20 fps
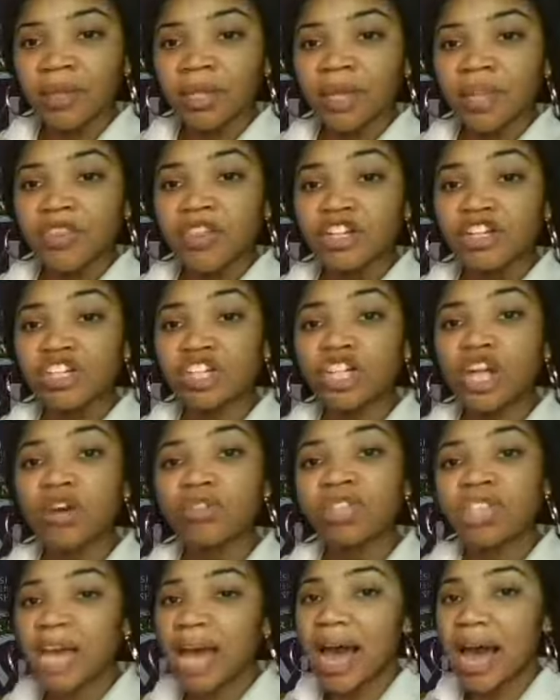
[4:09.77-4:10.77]
there's low
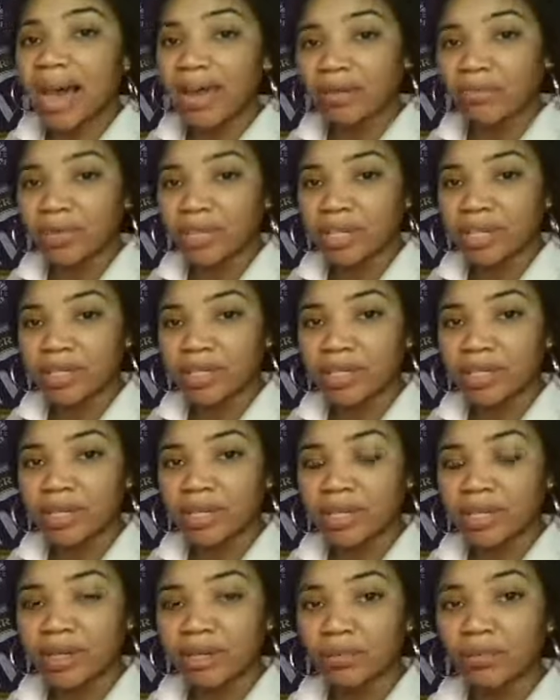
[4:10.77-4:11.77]
to high risk,
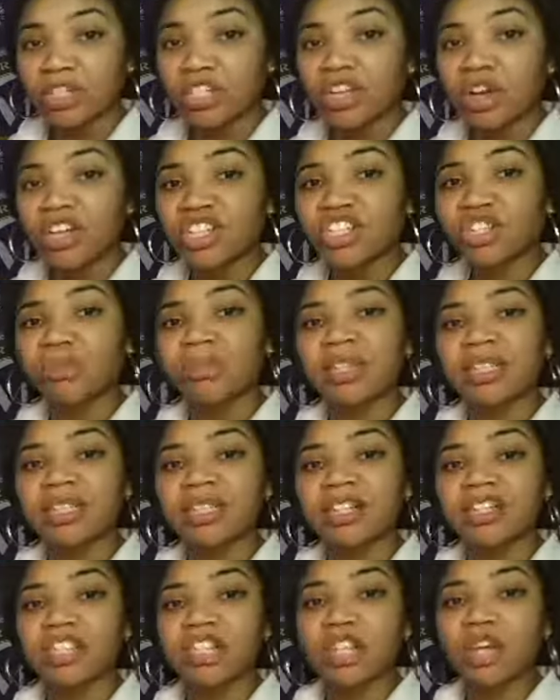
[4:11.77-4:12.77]
which also means
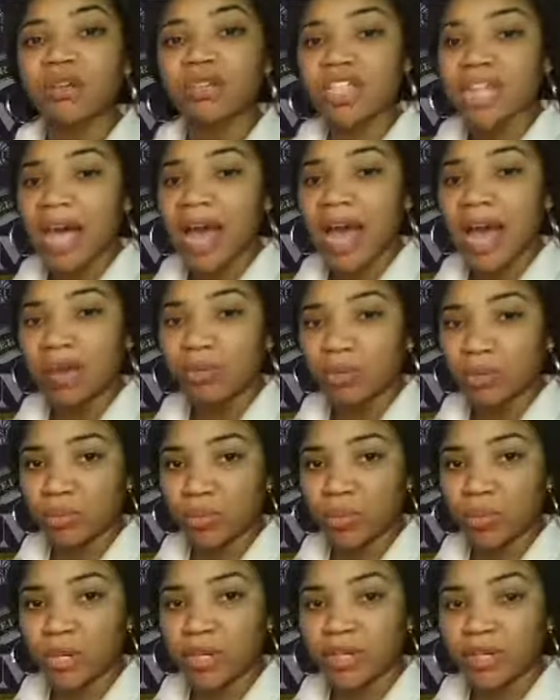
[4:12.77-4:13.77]
there's low to high
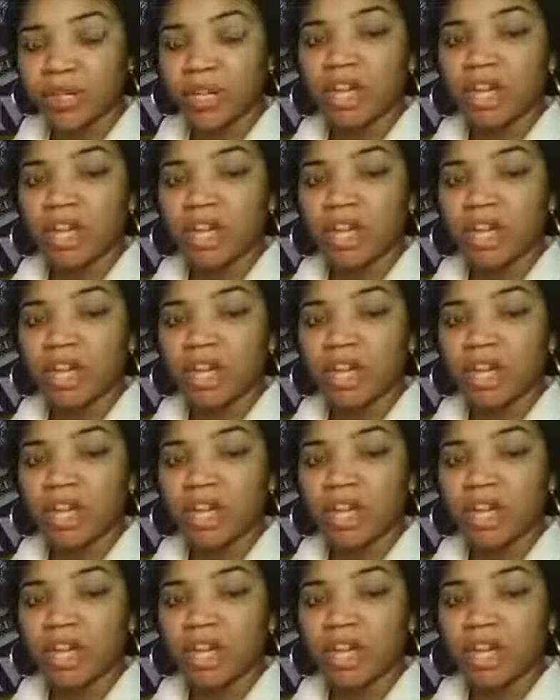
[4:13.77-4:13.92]
reward.